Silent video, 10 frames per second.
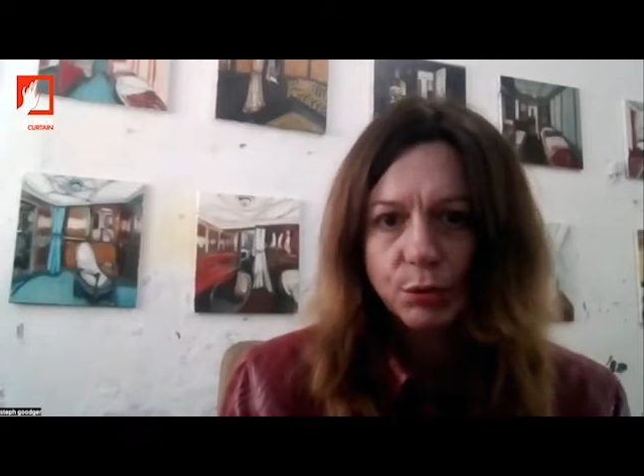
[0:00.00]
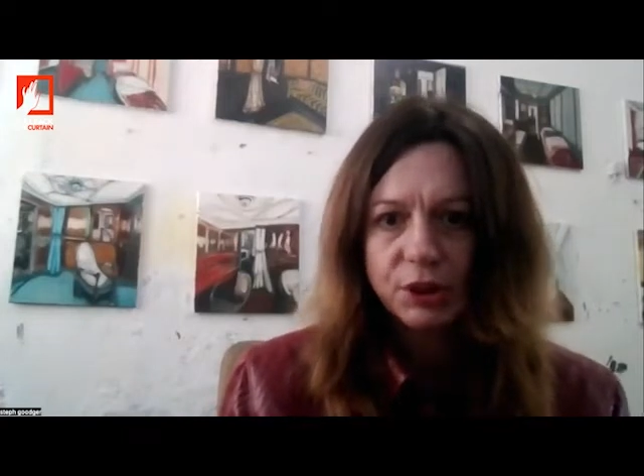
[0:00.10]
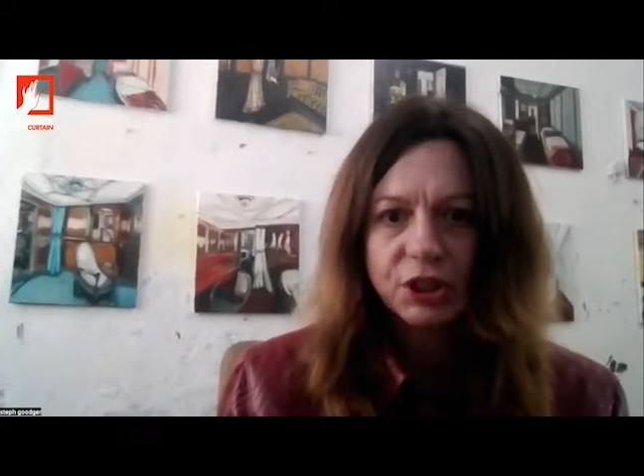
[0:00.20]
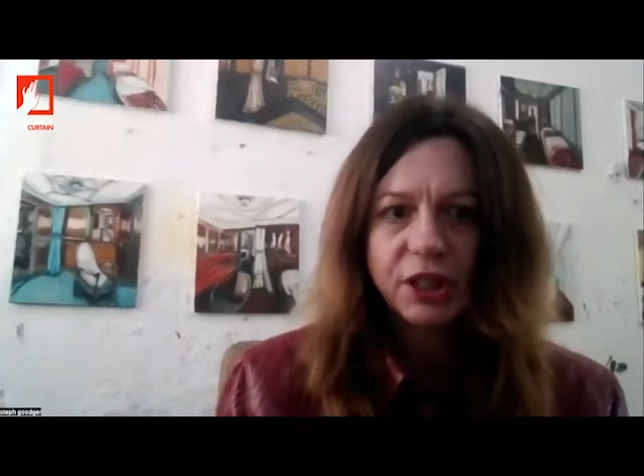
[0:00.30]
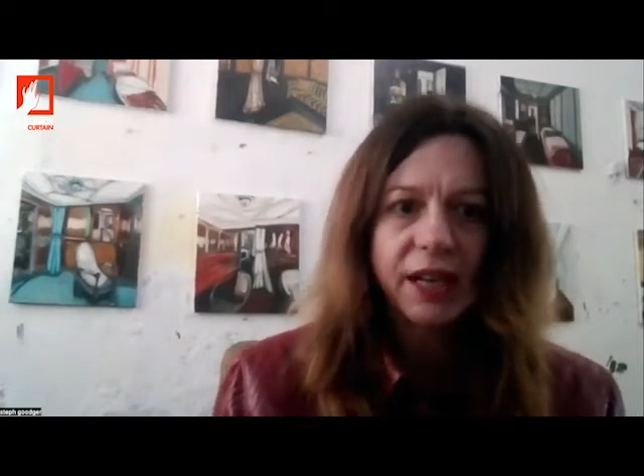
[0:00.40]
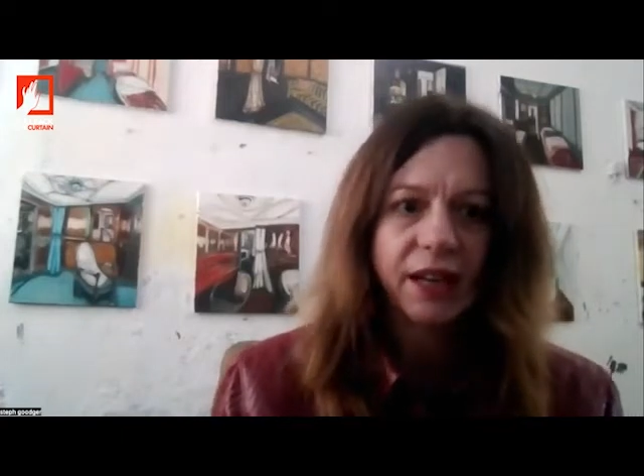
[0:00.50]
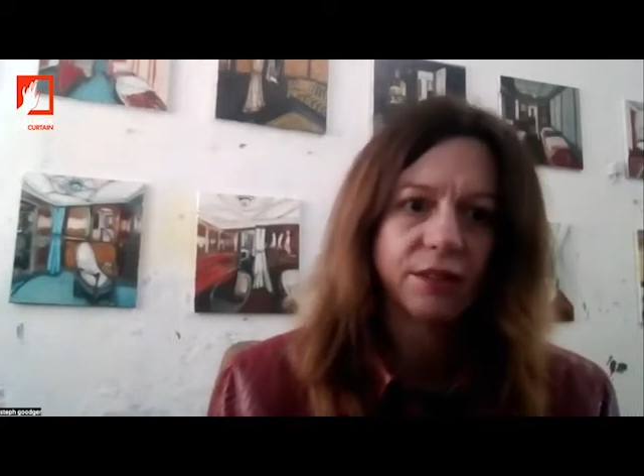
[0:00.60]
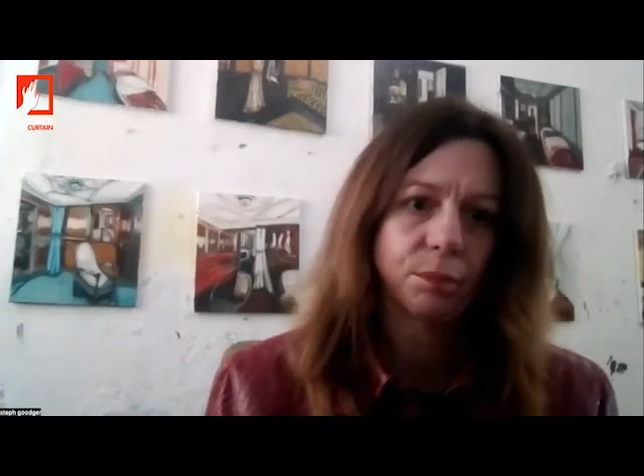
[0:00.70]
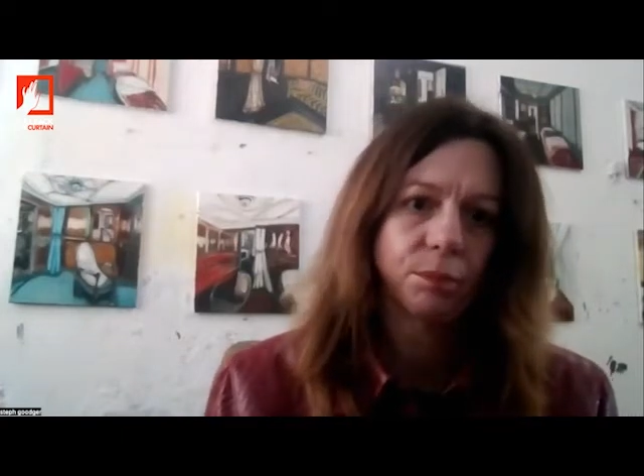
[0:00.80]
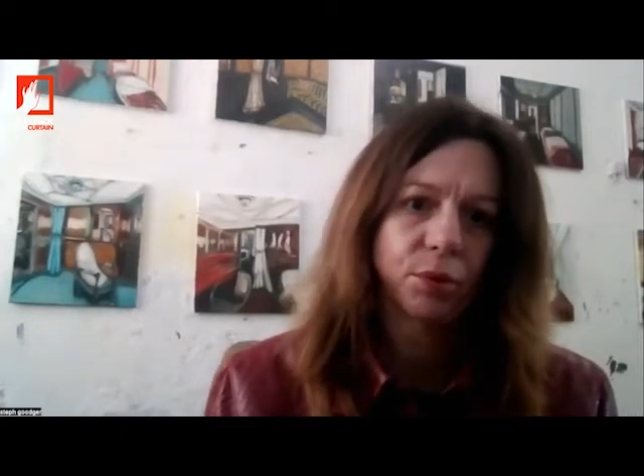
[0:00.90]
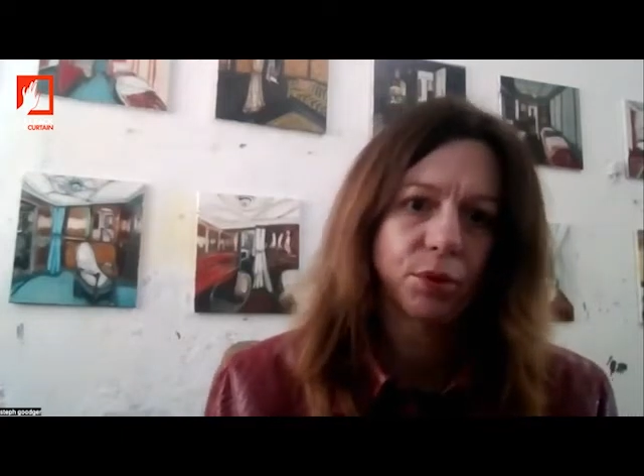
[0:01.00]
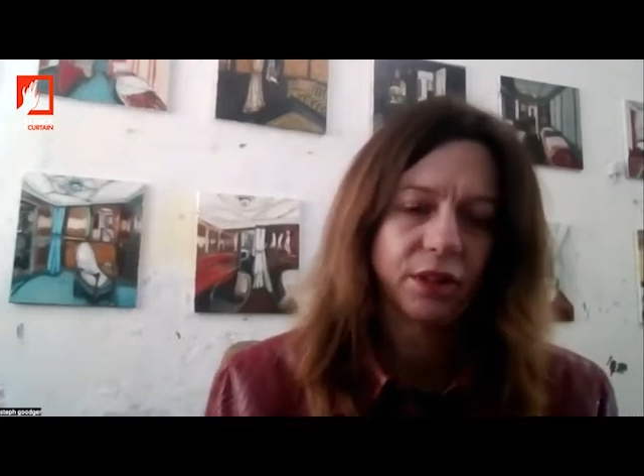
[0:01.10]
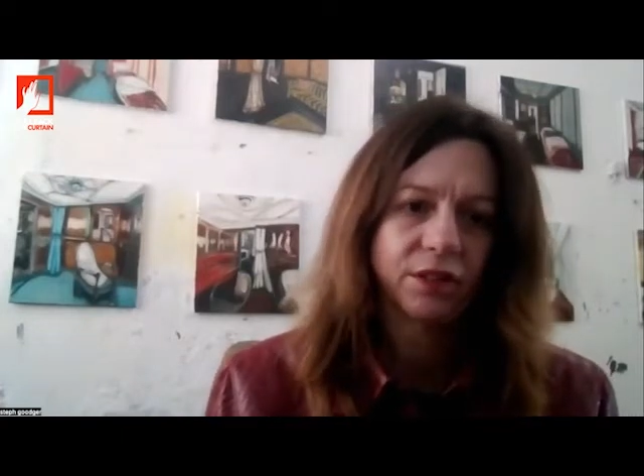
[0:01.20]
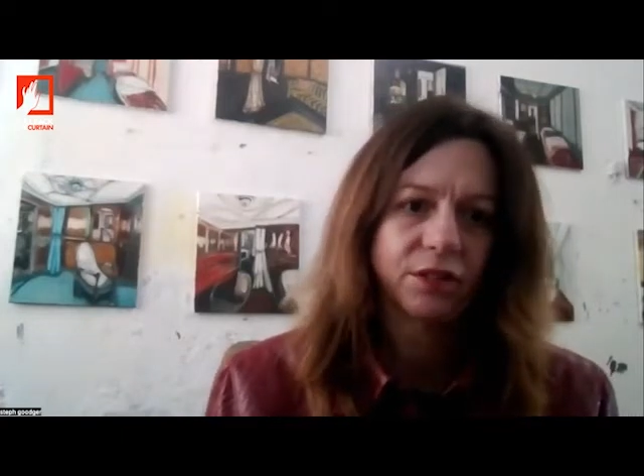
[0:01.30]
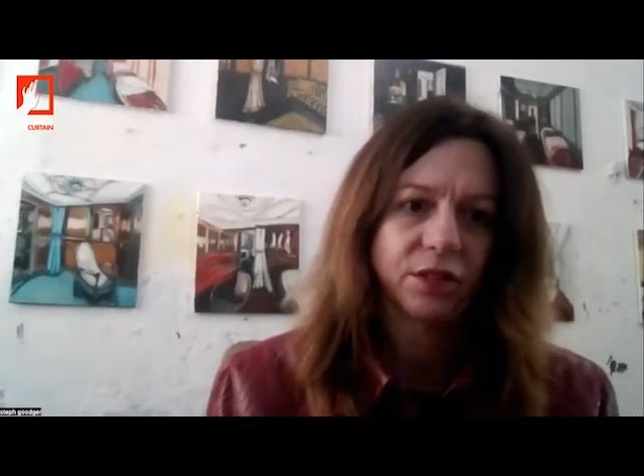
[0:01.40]
The chairs are put
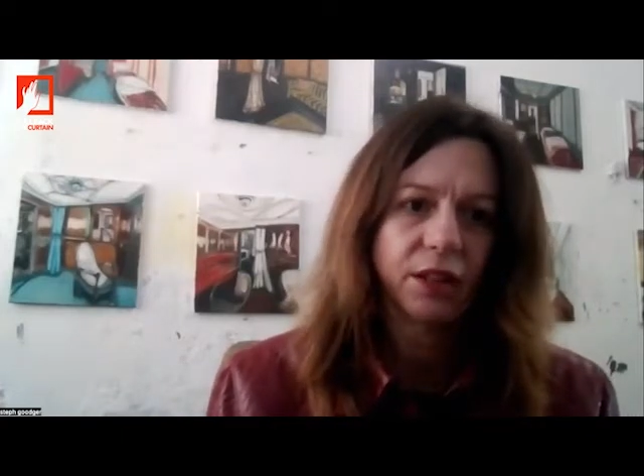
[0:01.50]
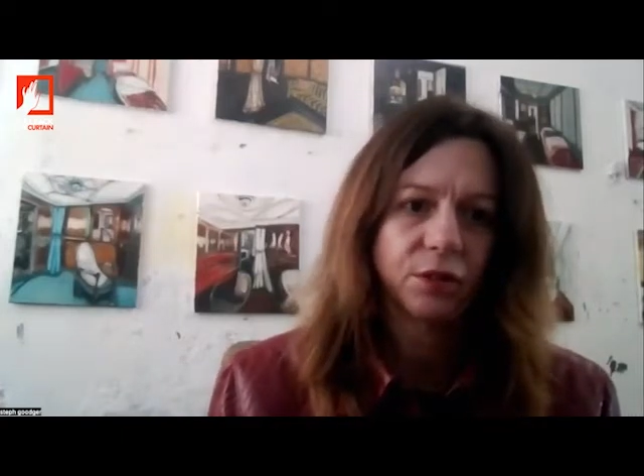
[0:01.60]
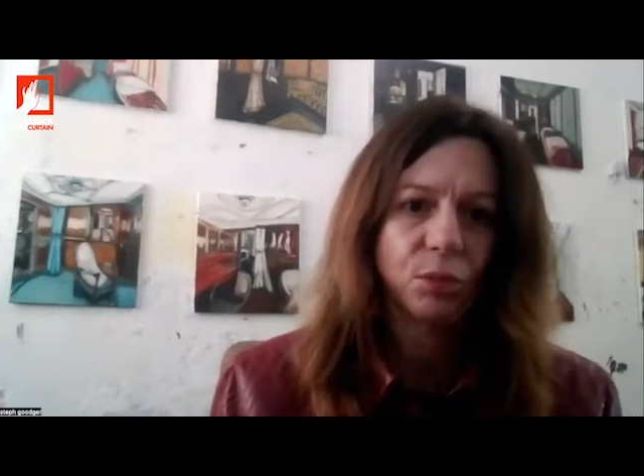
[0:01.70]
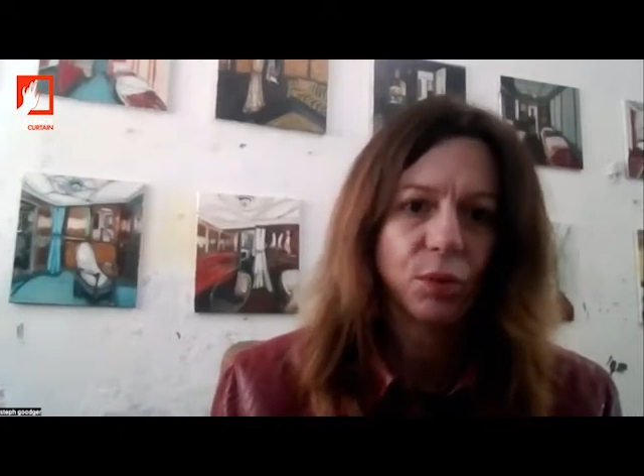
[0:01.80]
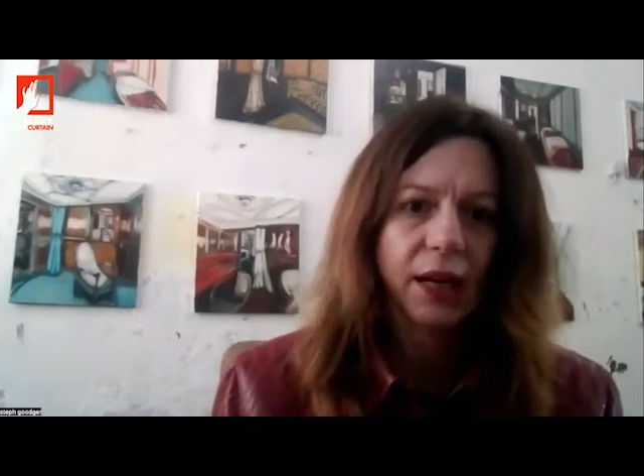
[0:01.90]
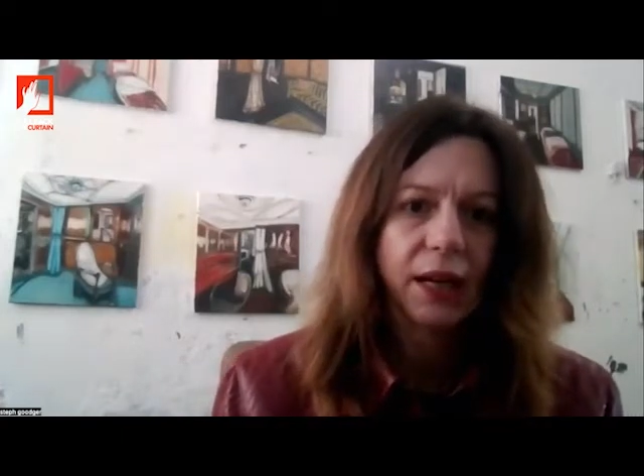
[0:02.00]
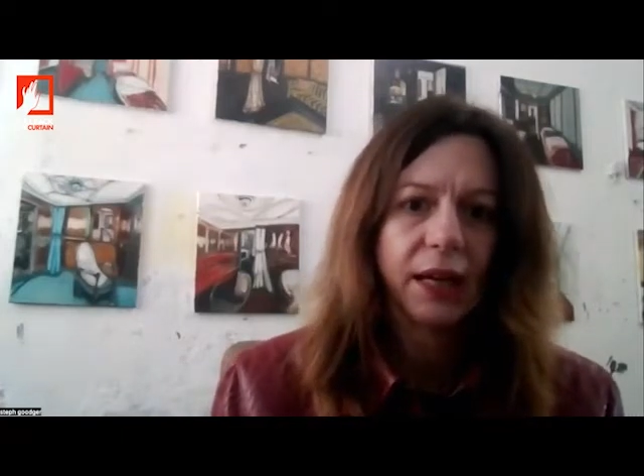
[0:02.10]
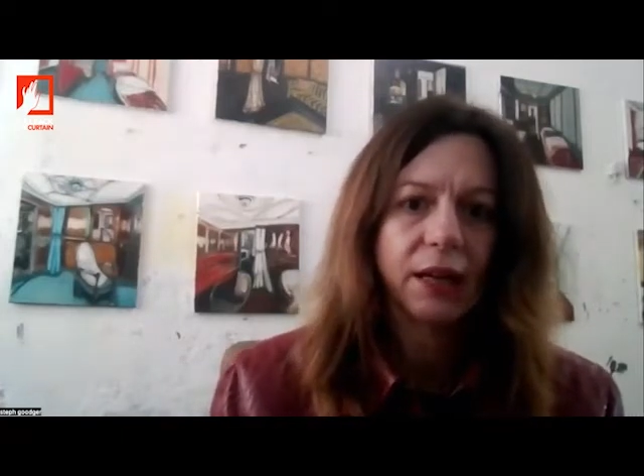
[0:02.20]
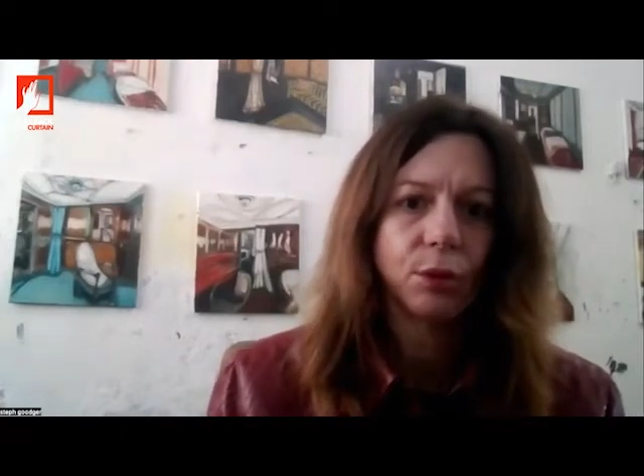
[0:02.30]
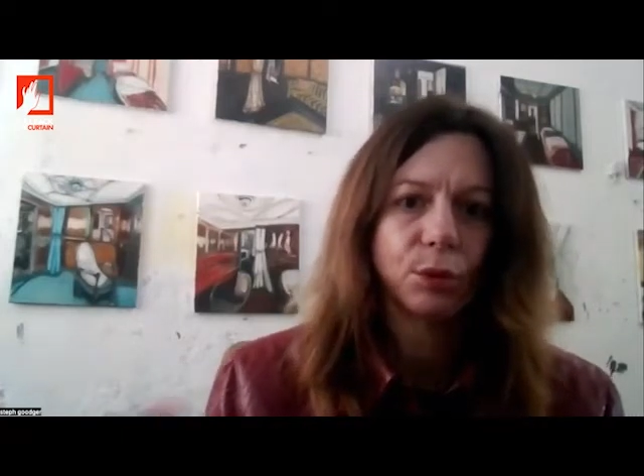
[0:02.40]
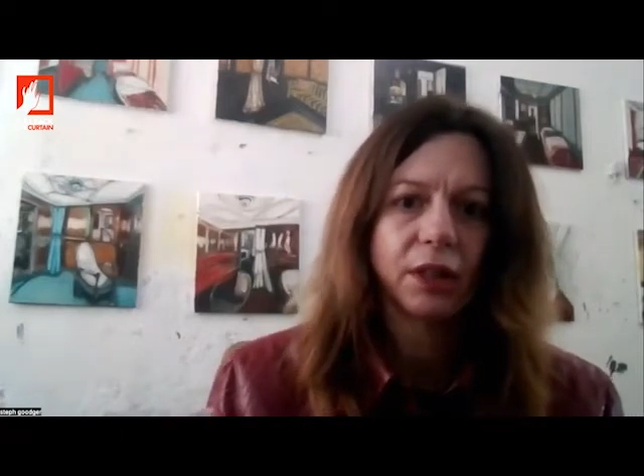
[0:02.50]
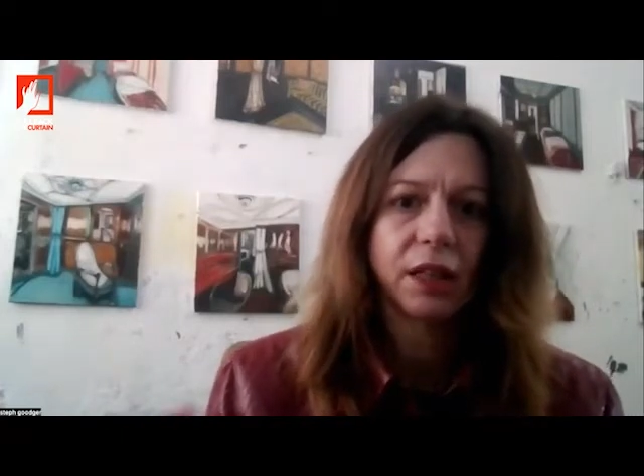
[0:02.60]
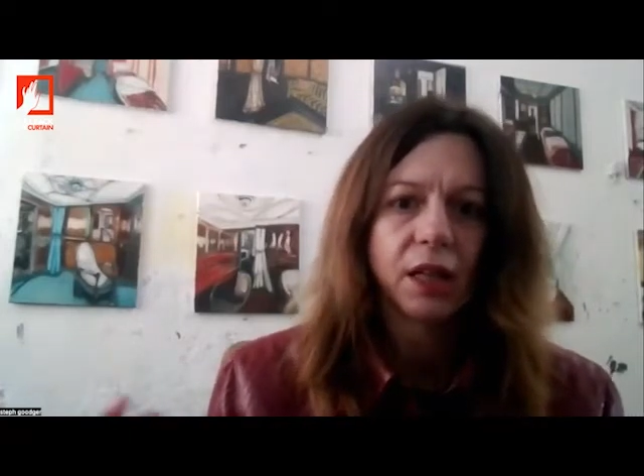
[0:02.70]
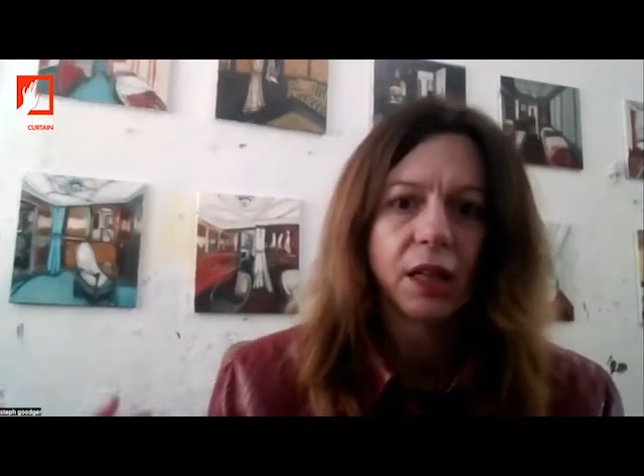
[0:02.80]
in a certain way, or the